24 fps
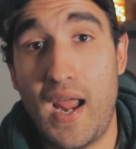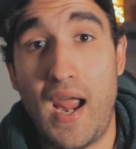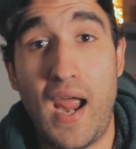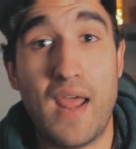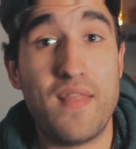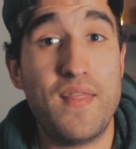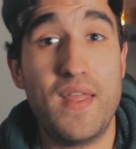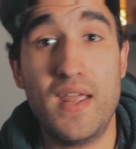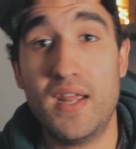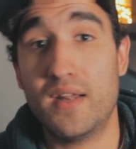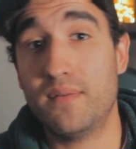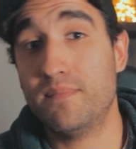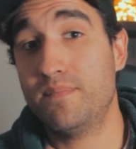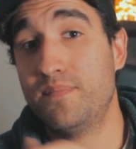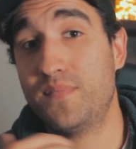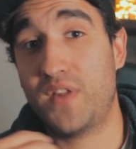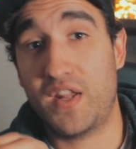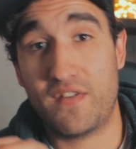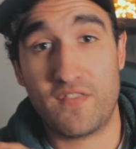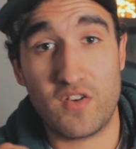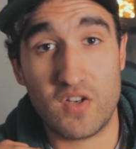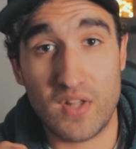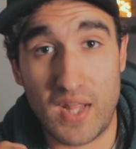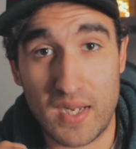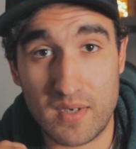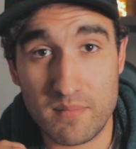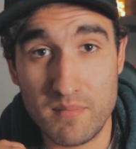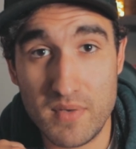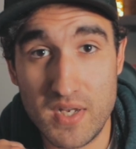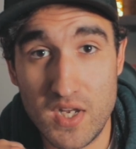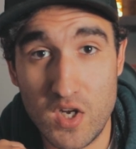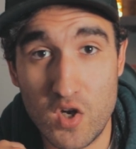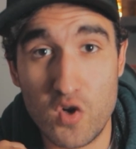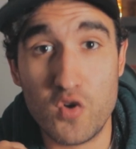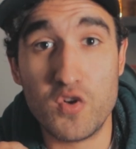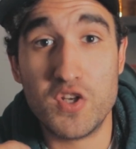And then, if you're like
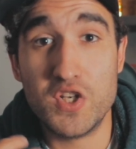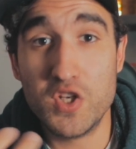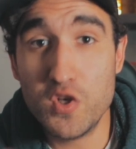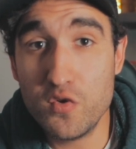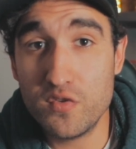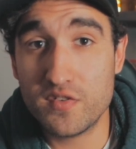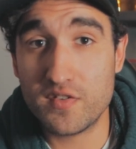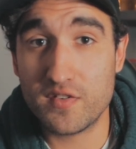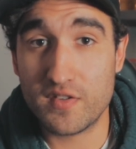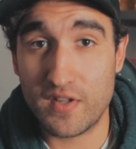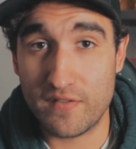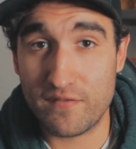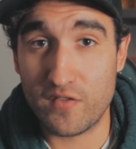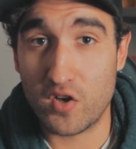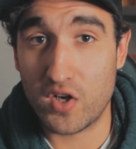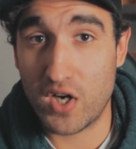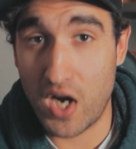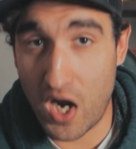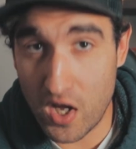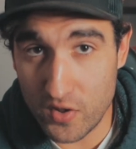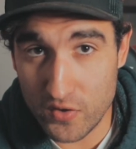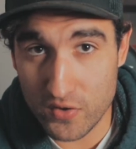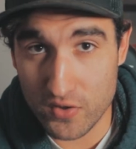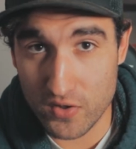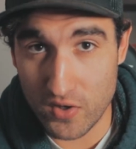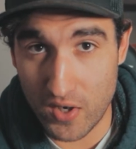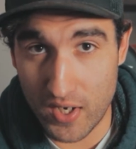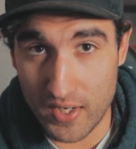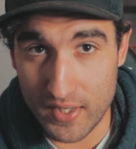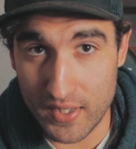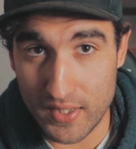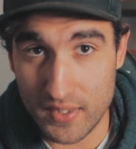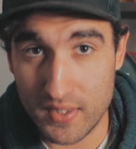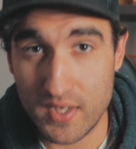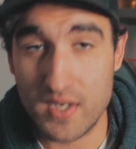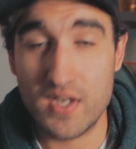me who uses it for color
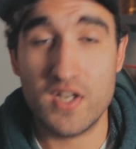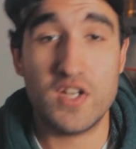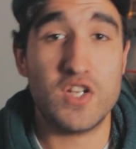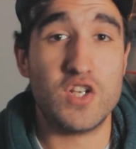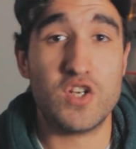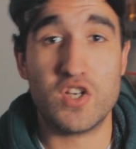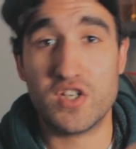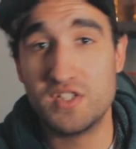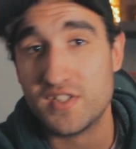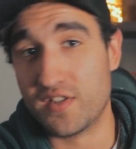grading, you can